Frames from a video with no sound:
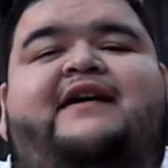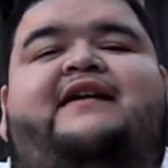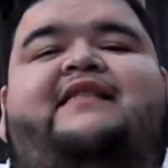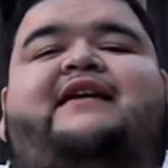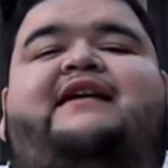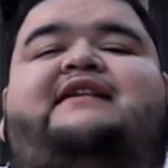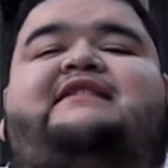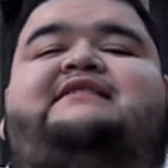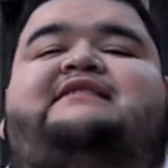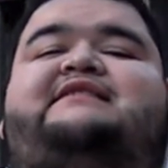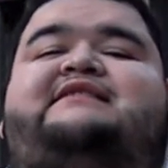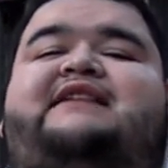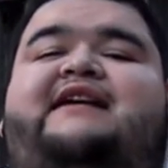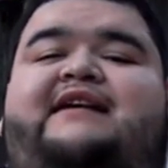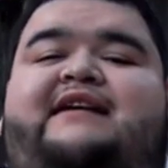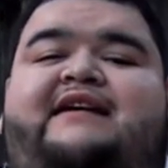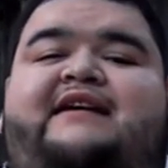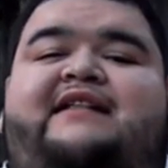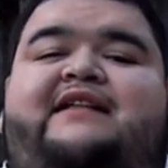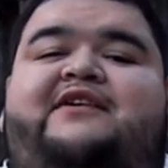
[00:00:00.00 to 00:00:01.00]
That is
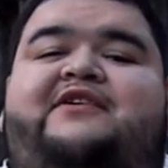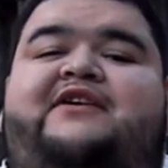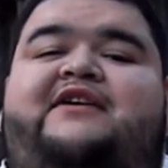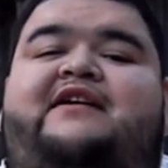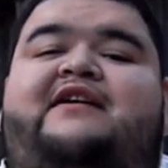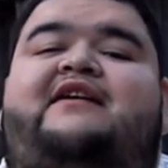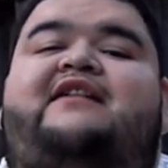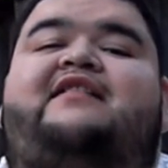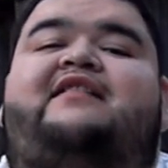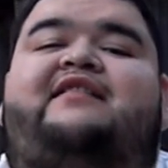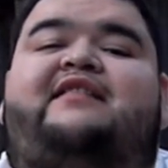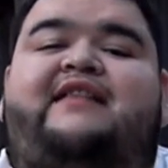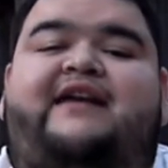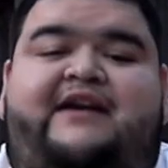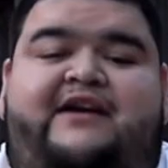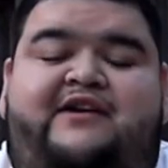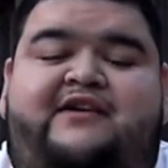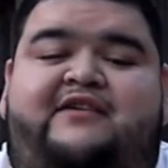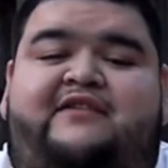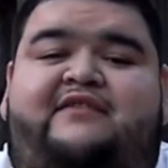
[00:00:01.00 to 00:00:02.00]
Santa Clara
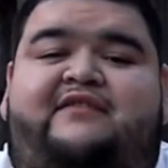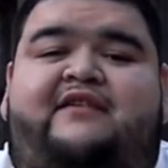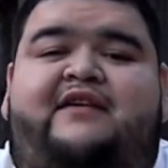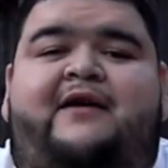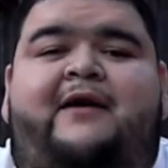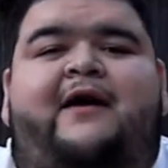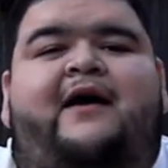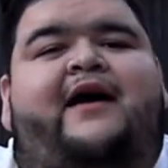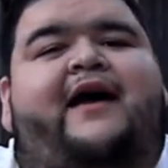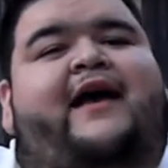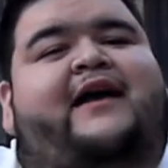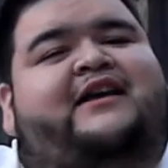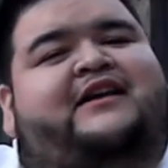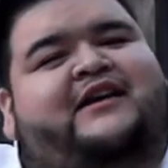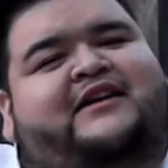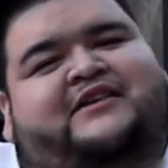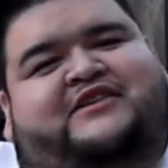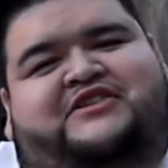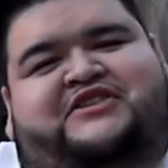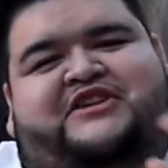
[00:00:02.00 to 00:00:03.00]
Liquors.
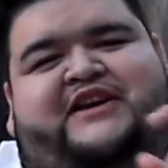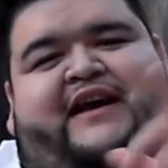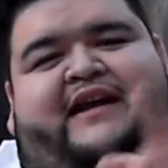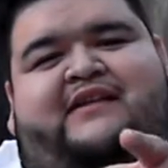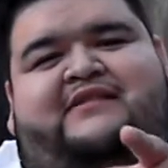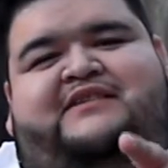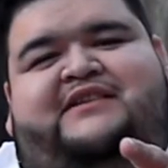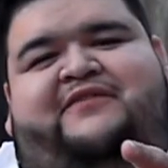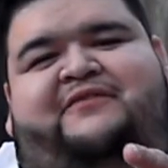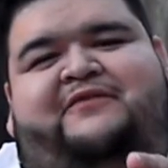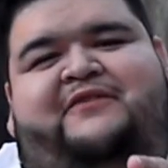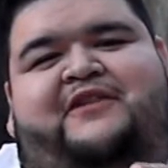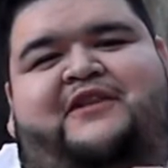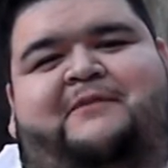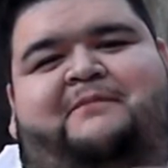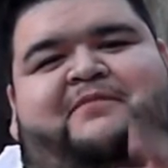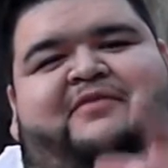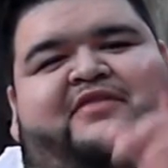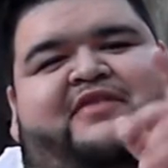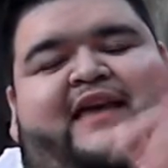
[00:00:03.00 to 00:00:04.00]
Shout out to
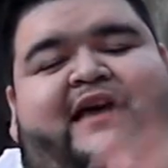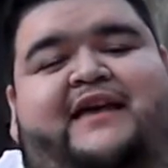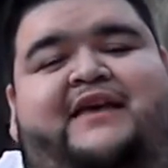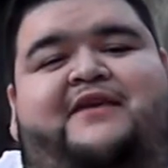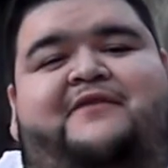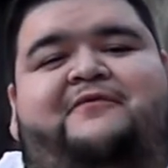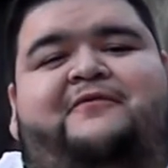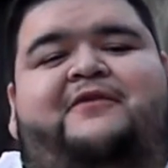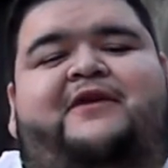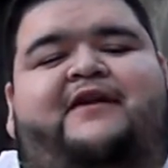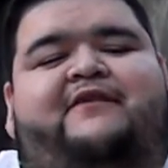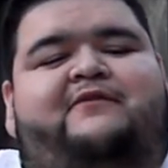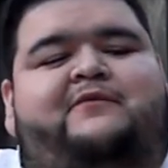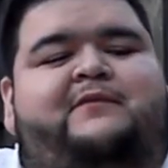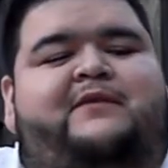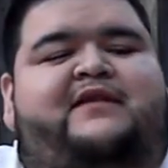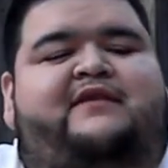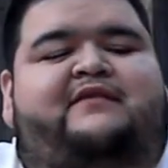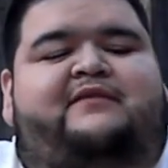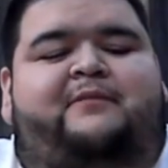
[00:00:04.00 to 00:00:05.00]
Philip. Thank you for giving
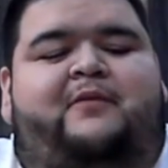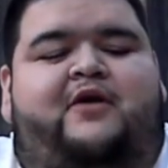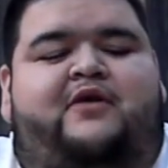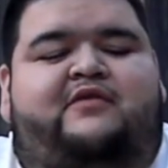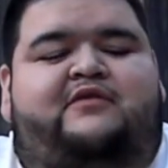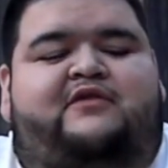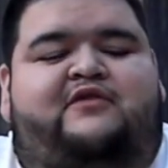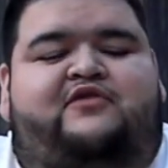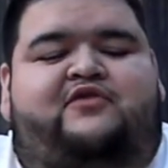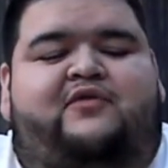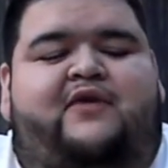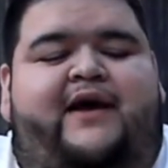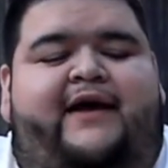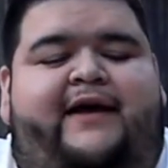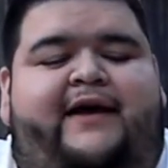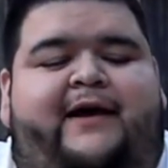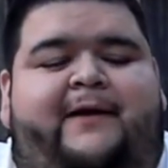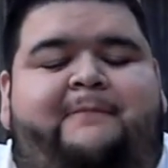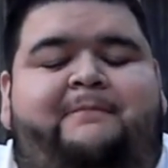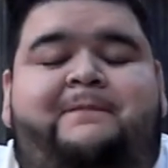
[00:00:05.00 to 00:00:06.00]
me this bottle to try
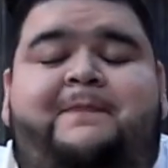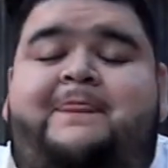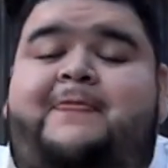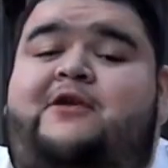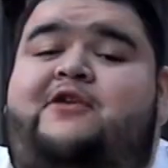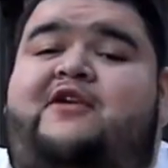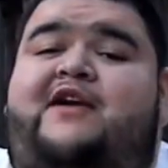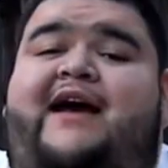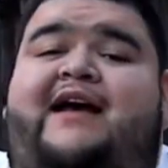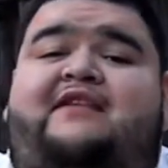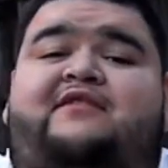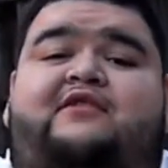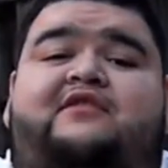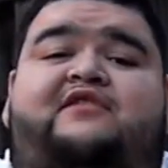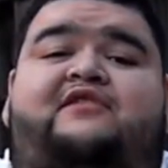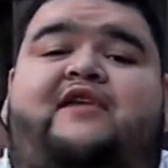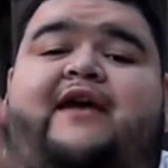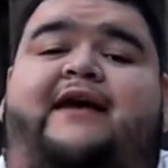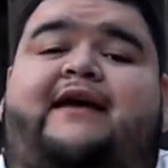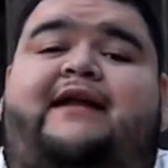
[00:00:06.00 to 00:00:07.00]
out. You guys go
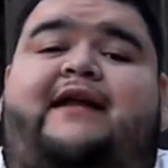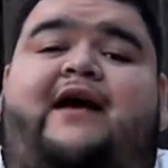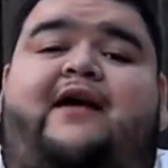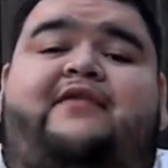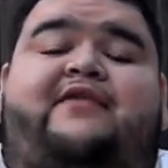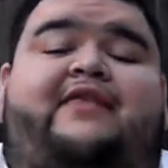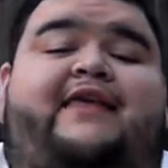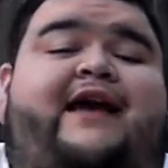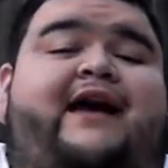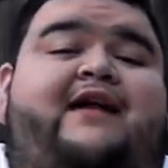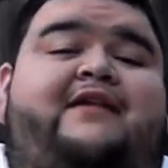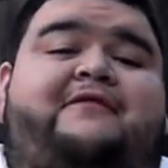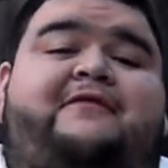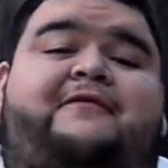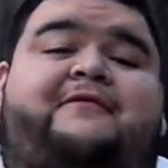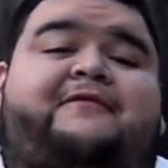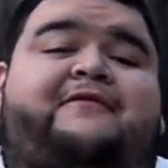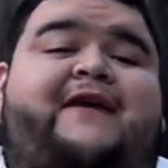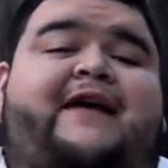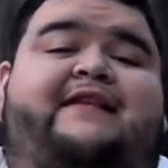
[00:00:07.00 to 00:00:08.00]
check it out. They got a
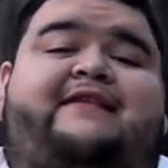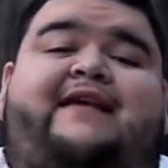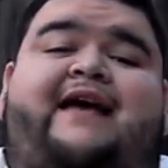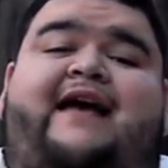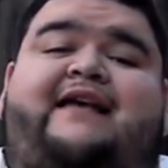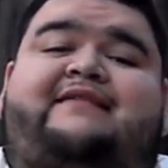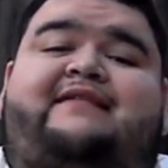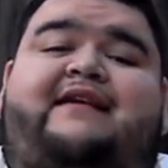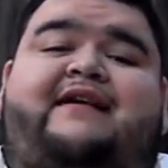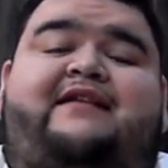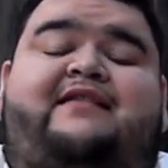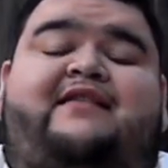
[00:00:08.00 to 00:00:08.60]
fantastic